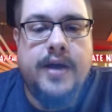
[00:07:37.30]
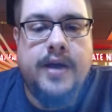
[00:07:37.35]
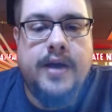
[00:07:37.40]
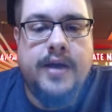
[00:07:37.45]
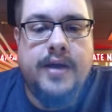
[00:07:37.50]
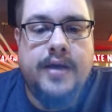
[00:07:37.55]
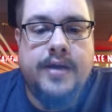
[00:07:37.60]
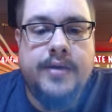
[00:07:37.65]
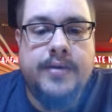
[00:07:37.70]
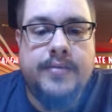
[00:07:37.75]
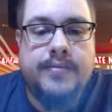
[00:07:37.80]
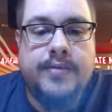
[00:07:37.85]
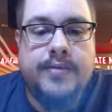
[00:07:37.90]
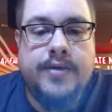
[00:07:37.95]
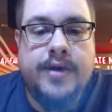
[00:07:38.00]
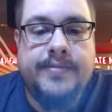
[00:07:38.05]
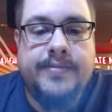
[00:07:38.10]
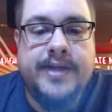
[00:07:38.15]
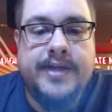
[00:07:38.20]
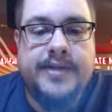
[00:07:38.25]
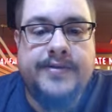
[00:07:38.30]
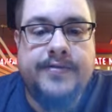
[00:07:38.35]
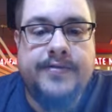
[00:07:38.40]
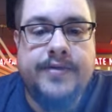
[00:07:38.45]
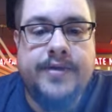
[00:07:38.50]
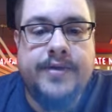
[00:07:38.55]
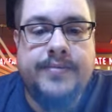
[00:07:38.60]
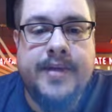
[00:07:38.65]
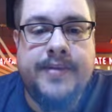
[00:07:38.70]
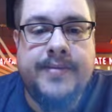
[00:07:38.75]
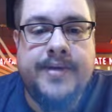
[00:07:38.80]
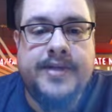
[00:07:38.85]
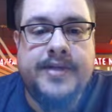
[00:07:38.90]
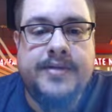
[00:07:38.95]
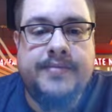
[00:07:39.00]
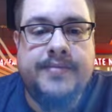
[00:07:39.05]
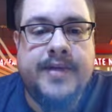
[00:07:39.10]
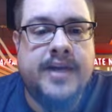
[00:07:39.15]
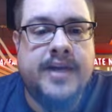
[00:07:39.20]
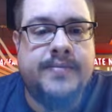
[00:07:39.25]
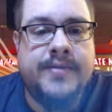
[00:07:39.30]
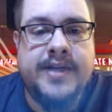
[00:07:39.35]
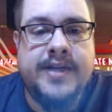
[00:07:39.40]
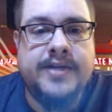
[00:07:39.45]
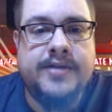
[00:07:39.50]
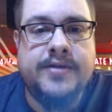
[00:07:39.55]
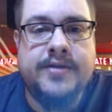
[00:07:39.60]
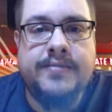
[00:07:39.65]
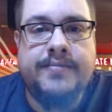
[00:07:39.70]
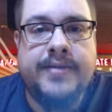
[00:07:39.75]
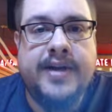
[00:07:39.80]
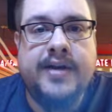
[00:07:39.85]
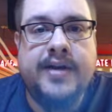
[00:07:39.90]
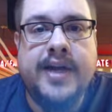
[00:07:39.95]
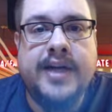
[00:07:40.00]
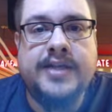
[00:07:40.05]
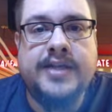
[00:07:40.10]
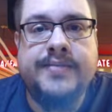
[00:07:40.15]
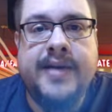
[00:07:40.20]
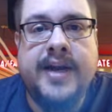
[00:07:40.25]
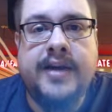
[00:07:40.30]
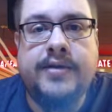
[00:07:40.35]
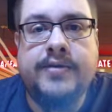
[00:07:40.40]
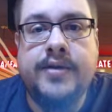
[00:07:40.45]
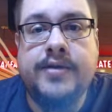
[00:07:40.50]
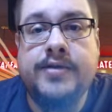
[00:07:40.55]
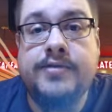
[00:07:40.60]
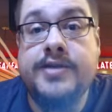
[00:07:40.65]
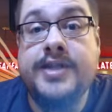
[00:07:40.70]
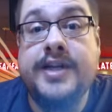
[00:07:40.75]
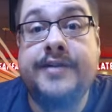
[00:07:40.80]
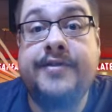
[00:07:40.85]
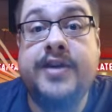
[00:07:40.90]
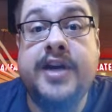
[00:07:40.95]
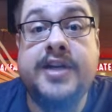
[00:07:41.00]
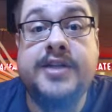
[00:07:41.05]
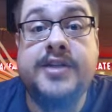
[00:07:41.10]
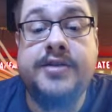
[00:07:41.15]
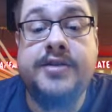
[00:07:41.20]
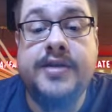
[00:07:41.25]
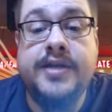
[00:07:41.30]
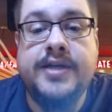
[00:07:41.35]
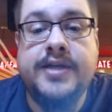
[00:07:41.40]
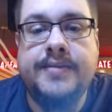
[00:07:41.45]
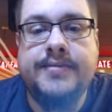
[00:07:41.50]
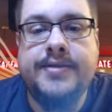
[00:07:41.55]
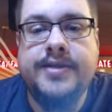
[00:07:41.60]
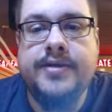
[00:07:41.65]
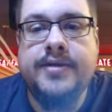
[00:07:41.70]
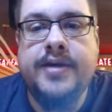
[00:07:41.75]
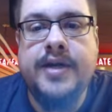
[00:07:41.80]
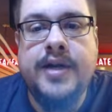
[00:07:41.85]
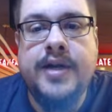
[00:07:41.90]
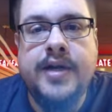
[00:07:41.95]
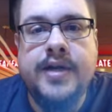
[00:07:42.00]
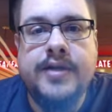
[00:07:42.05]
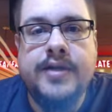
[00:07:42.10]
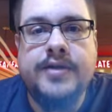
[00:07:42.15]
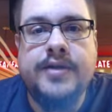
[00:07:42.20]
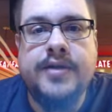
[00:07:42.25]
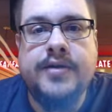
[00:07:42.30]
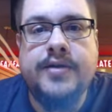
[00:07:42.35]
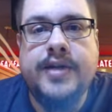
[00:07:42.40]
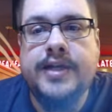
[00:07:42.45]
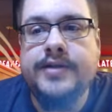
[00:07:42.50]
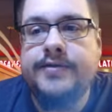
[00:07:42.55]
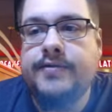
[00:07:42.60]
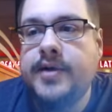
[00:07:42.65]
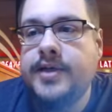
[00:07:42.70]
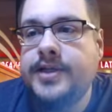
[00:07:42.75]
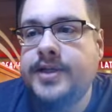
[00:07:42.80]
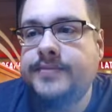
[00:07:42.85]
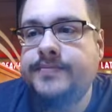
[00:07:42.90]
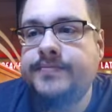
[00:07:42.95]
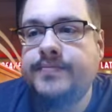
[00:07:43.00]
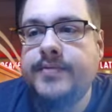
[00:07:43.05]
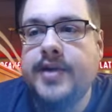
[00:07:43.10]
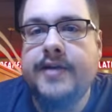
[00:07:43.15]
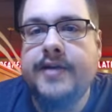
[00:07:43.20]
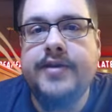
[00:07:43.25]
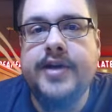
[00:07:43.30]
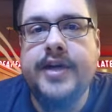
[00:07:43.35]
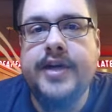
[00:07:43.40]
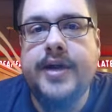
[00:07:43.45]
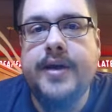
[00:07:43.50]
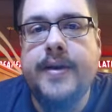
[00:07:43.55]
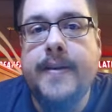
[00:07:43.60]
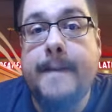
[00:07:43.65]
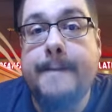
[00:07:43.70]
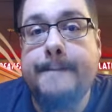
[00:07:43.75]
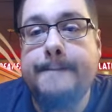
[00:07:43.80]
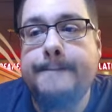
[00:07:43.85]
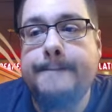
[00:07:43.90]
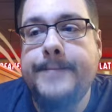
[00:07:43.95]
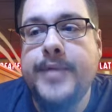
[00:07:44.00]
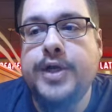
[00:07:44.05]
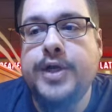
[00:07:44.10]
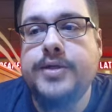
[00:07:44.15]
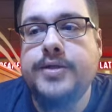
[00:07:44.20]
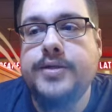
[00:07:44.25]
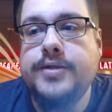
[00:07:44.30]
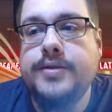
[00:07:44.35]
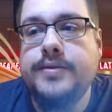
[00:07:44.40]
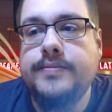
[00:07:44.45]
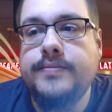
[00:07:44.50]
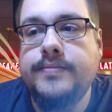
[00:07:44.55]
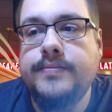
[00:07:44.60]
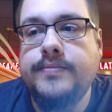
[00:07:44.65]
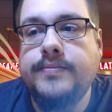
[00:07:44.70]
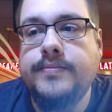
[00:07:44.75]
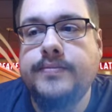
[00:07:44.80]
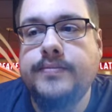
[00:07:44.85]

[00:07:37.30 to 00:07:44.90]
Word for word: uh, more updates for you, maybe some enemies or parallax backgrounds which I forgot to do this episode. So thanks for watching, have a good day, peace.